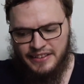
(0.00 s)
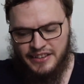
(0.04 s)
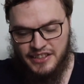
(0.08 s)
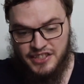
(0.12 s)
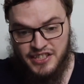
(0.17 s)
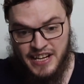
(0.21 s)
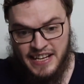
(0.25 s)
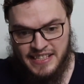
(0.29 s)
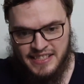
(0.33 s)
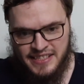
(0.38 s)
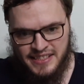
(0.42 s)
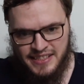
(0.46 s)

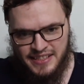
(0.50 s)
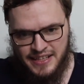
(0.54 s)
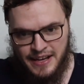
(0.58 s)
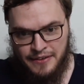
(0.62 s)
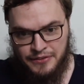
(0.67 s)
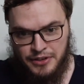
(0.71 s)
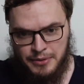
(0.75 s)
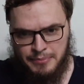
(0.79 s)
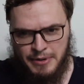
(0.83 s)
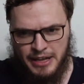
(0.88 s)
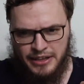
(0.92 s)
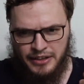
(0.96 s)
chest
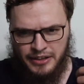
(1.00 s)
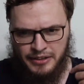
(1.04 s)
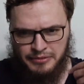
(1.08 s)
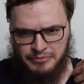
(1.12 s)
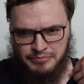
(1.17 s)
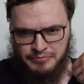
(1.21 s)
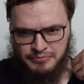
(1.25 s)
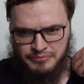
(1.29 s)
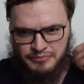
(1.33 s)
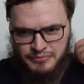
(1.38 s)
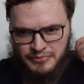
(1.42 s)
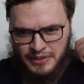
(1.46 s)
of the mother,
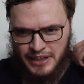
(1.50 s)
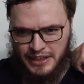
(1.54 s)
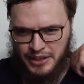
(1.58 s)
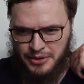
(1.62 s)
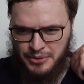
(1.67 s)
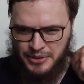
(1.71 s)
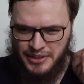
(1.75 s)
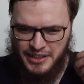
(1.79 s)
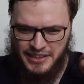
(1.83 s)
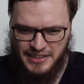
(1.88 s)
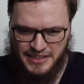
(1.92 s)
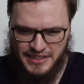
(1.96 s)
like you
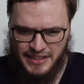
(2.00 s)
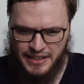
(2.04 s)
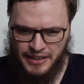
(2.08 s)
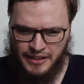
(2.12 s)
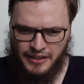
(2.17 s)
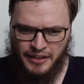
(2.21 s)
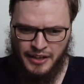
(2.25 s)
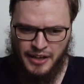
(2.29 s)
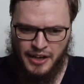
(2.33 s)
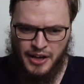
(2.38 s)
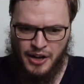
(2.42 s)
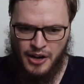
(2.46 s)
would
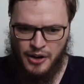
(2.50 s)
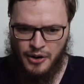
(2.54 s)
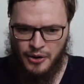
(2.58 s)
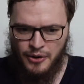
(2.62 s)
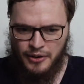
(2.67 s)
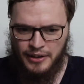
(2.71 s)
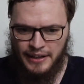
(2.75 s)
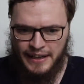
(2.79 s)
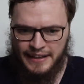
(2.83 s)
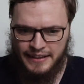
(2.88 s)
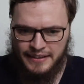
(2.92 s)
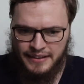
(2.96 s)
consider,
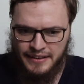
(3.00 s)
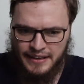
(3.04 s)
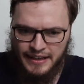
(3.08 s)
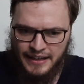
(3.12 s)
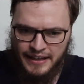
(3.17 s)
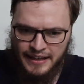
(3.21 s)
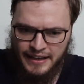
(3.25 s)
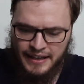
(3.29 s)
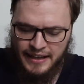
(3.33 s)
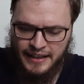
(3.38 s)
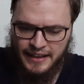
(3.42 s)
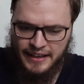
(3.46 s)
or like
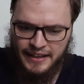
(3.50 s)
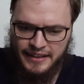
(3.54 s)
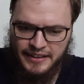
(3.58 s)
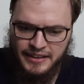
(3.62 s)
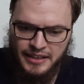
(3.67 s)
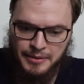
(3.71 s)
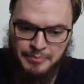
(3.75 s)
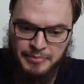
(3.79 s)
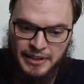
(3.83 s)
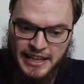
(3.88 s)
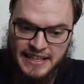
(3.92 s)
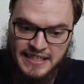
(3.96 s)

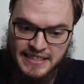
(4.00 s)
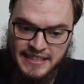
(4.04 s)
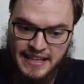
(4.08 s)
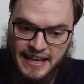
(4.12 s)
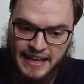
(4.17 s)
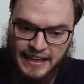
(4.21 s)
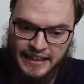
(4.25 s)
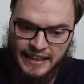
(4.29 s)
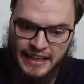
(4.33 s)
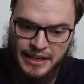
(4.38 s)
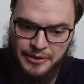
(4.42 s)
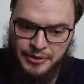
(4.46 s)
the place
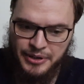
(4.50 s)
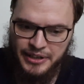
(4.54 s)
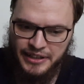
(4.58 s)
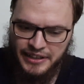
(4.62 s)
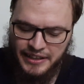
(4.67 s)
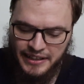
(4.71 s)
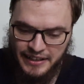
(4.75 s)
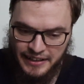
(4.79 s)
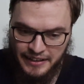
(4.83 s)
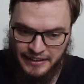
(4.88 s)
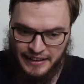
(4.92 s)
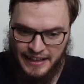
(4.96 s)
that he
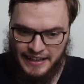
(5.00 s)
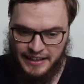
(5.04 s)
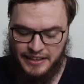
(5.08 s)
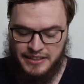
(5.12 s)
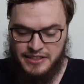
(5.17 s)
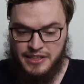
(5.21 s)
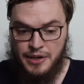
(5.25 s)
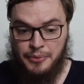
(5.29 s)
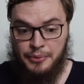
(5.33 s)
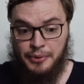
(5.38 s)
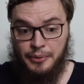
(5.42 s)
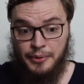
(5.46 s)
would, and like
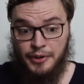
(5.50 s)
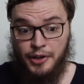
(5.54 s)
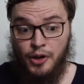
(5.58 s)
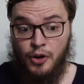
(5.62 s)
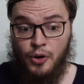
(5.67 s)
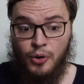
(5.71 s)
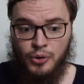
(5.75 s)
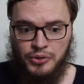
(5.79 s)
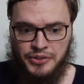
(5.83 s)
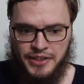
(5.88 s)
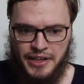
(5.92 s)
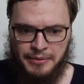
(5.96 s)
someone would
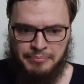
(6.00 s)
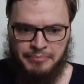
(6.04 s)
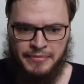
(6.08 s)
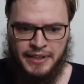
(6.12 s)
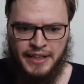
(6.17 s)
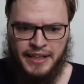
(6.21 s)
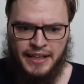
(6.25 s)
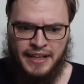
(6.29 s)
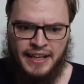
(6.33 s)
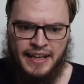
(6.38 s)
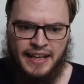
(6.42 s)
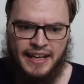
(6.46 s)
hold them.
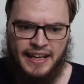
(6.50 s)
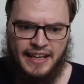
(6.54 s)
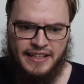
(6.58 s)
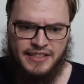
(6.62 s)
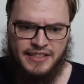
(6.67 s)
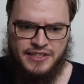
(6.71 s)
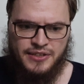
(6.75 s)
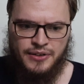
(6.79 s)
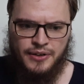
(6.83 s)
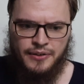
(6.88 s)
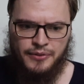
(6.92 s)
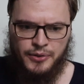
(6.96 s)
And
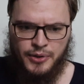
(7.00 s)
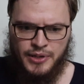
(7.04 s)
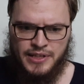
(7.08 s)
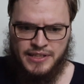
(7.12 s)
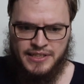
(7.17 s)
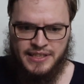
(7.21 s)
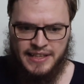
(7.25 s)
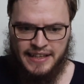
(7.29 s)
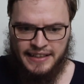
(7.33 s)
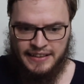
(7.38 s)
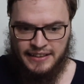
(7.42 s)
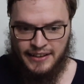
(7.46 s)
so of course
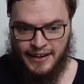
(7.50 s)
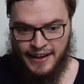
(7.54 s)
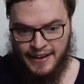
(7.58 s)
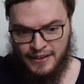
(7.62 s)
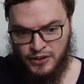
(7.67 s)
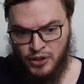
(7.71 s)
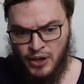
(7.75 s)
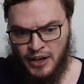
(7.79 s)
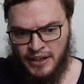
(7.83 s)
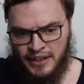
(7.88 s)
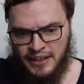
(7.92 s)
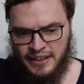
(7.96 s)
like the
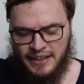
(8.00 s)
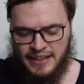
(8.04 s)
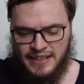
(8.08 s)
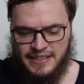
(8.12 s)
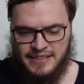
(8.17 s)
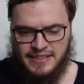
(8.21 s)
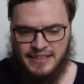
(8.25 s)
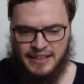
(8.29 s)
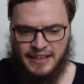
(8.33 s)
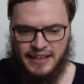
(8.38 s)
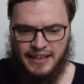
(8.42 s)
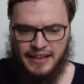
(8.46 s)
hadana is
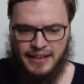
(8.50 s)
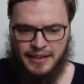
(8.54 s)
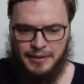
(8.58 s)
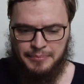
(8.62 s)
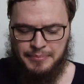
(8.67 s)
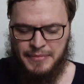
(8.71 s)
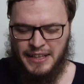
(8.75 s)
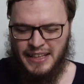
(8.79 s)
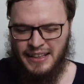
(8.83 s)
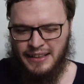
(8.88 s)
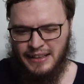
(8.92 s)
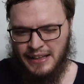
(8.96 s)
the
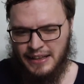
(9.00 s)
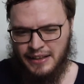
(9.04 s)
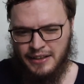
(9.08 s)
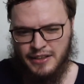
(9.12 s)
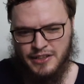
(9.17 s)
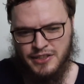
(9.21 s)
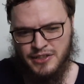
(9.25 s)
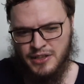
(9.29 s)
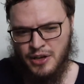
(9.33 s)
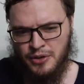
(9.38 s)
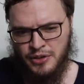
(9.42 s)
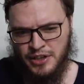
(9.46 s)
meaning like
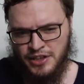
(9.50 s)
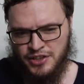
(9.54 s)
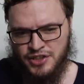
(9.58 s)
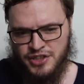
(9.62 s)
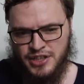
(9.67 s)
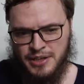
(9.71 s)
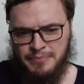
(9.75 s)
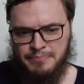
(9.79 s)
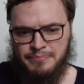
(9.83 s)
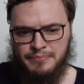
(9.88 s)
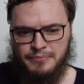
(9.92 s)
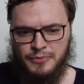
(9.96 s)

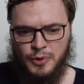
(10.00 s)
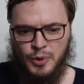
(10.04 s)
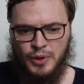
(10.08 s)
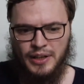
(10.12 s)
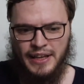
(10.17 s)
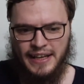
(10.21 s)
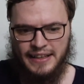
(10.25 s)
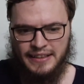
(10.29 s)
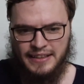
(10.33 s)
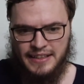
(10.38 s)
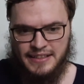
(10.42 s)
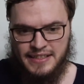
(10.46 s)
custodianship, or
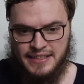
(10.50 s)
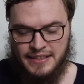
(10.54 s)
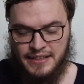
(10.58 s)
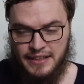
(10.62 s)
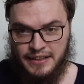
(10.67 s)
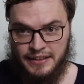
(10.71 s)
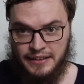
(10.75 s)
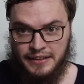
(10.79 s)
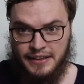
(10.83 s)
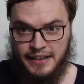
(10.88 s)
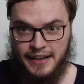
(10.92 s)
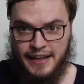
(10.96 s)
like
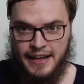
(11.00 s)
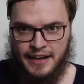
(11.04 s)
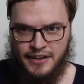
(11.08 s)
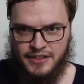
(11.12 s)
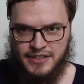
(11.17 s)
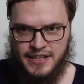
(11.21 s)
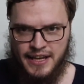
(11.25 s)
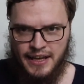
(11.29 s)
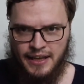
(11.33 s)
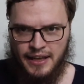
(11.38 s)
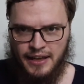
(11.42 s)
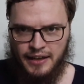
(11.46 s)
the
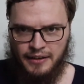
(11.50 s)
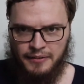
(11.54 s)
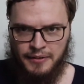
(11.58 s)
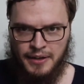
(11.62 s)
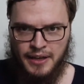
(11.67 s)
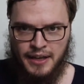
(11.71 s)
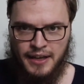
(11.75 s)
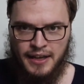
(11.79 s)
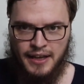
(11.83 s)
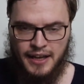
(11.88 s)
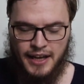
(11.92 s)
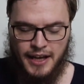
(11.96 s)
caretaking,
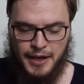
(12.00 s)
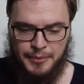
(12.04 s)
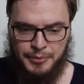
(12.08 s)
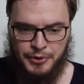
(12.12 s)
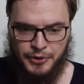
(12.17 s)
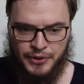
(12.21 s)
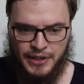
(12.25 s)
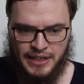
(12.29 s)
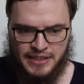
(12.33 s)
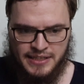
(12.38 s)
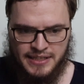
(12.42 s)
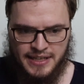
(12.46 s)
who
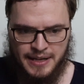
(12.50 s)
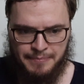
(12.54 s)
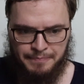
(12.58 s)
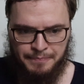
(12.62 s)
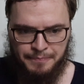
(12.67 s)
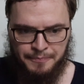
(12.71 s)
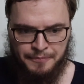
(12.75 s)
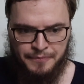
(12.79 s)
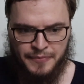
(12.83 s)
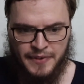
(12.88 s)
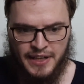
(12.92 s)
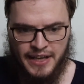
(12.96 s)
gets them.
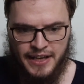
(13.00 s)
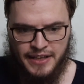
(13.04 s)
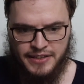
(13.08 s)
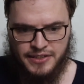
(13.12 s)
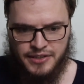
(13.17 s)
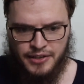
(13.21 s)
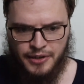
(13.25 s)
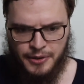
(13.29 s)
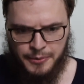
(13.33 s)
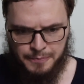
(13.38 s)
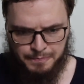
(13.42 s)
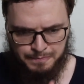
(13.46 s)
And
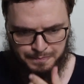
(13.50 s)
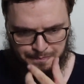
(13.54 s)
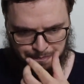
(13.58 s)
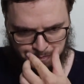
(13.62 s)
so